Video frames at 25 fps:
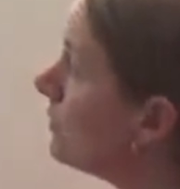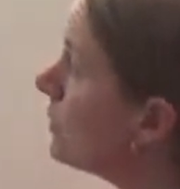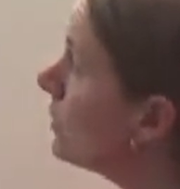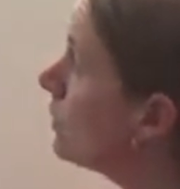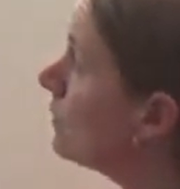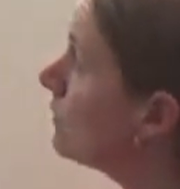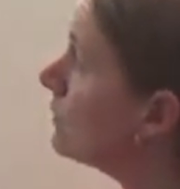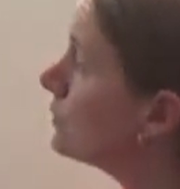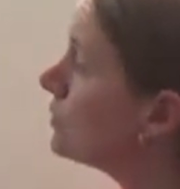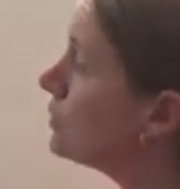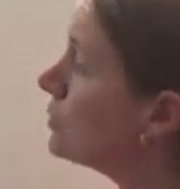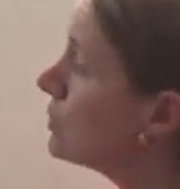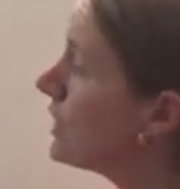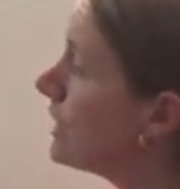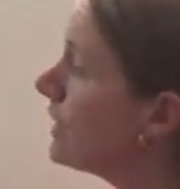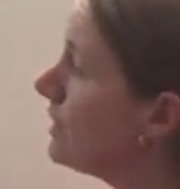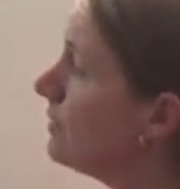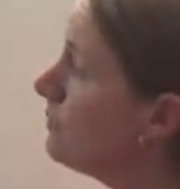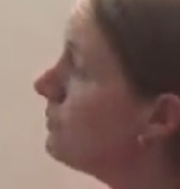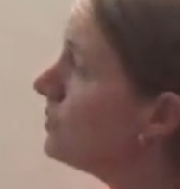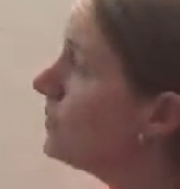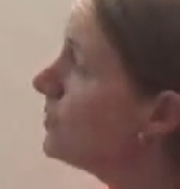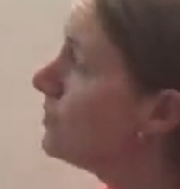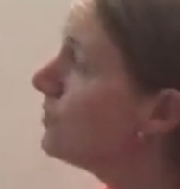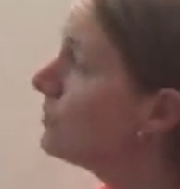clover
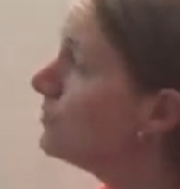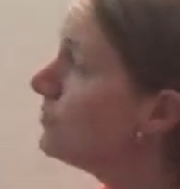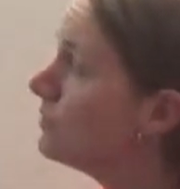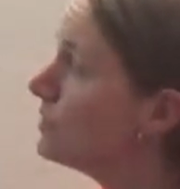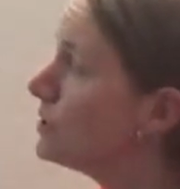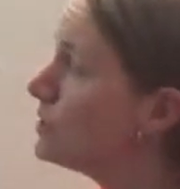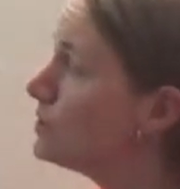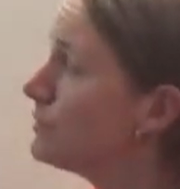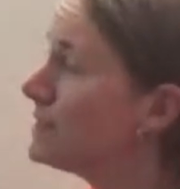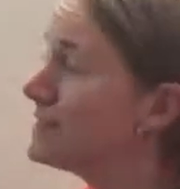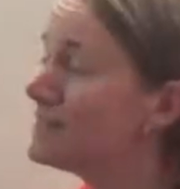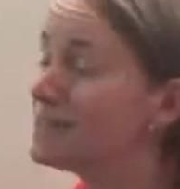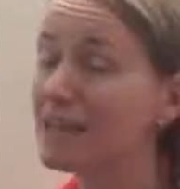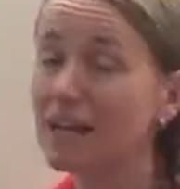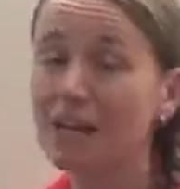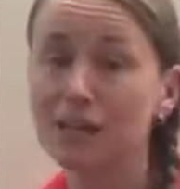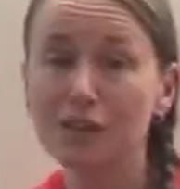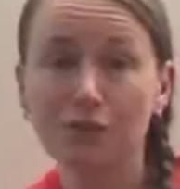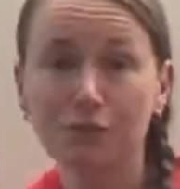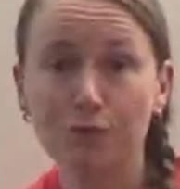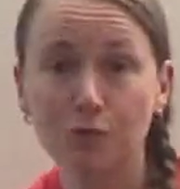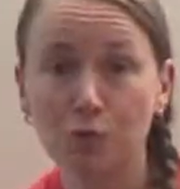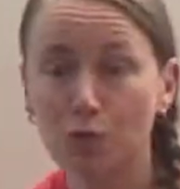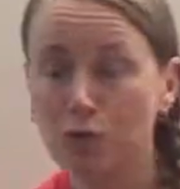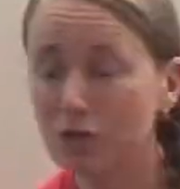shape, which means it has
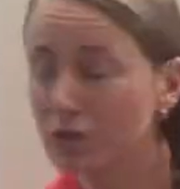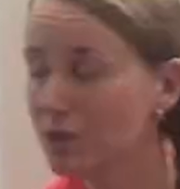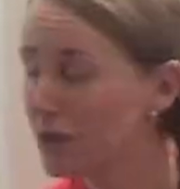4